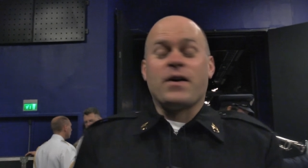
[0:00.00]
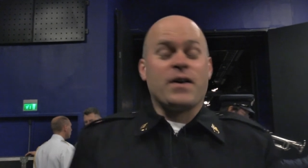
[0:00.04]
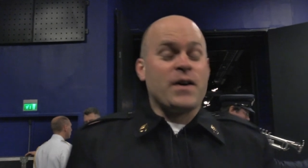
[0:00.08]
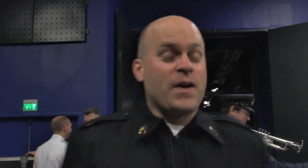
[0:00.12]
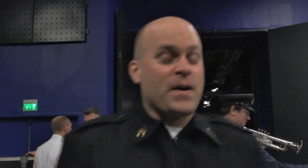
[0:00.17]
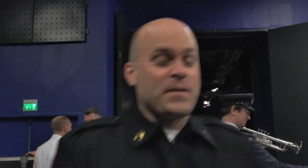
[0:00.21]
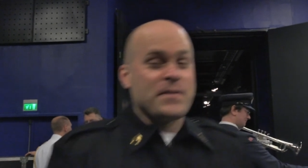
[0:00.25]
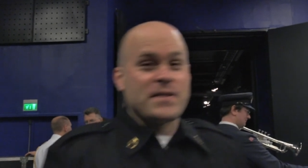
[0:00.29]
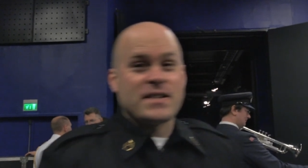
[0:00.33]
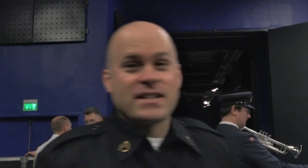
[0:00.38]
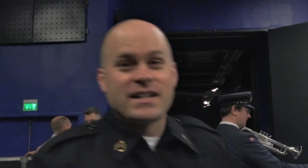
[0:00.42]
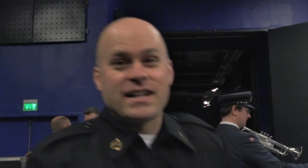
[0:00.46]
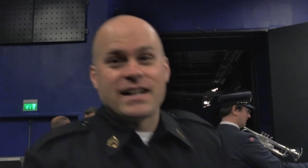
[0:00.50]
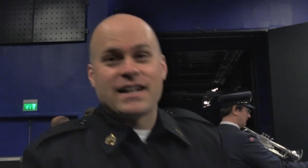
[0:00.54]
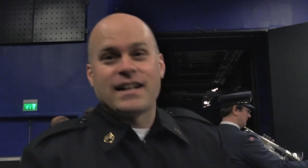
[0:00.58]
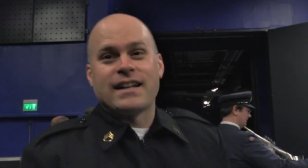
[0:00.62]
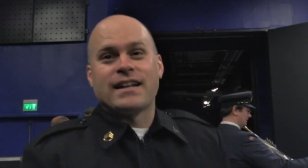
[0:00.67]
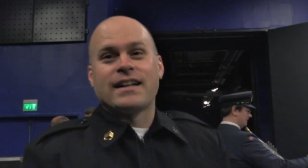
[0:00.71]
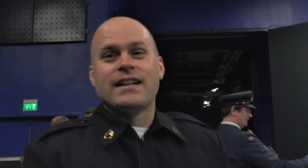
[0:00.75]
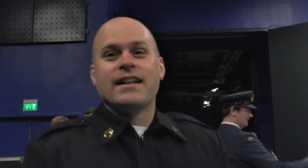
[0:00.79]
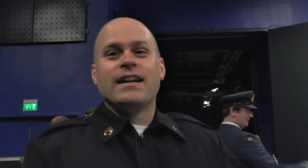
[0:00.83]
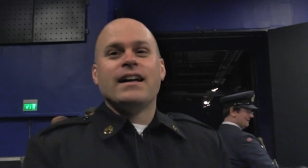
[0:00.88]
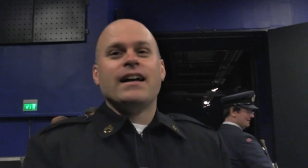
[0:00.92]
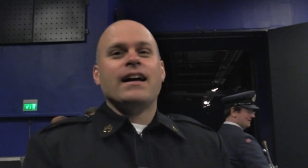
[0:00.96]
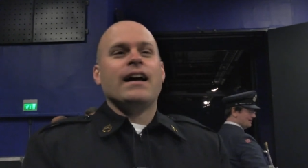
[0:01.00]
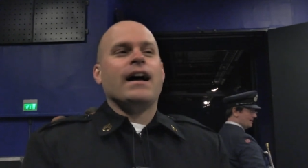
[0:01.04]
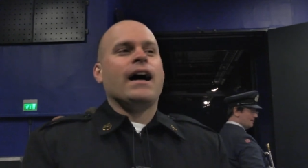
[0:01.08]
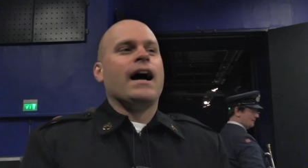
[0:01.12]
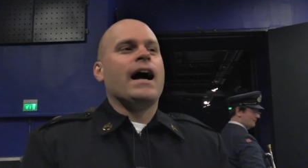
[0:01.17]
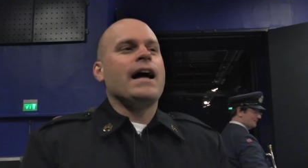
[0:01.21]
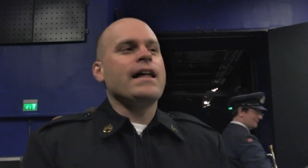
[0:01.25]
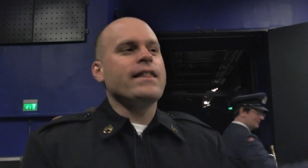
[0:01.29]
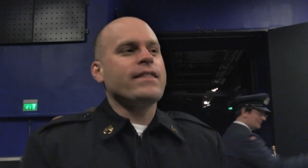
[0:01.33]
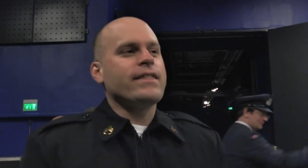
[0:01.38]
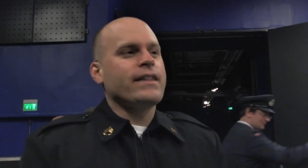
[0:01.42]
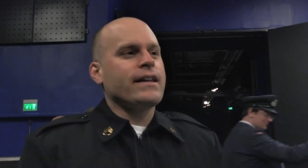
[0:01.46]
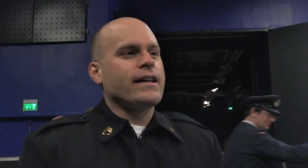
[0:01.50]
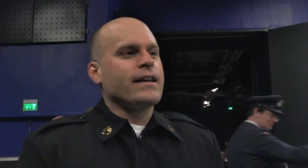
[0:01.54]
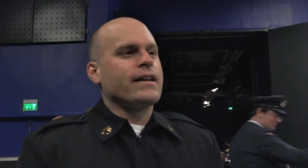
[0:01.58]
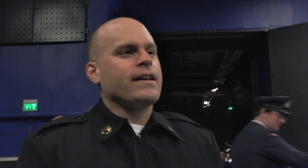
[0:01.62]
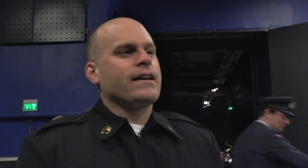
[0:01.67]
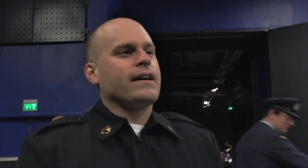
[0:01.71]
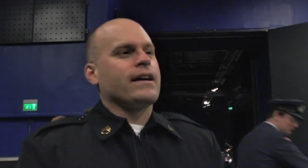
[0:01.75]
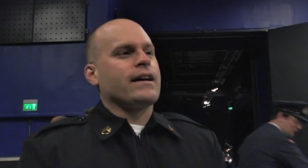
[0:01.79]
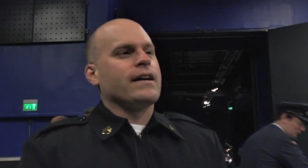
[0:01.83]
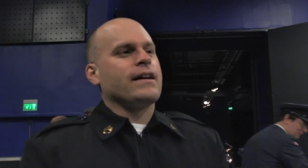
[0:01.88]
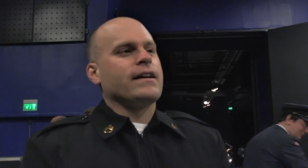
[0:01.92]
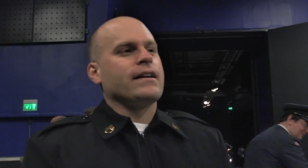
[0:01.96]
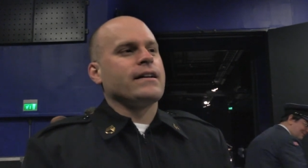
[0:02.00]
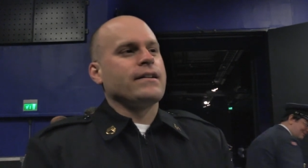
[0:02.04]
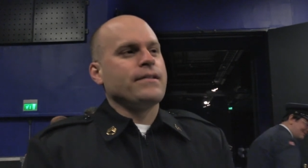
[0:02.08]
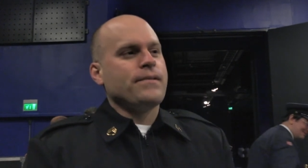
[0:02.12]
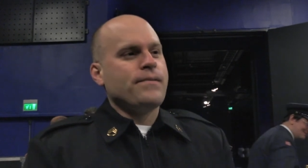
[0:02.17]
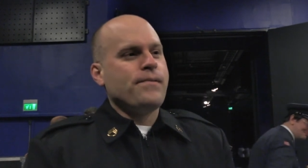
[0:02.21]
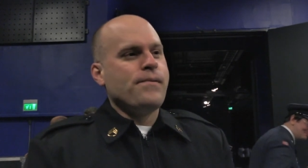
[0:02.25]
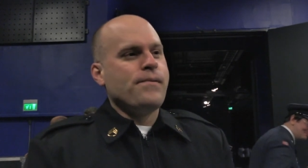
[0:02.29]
no, I'm just kidding. I think. Uh,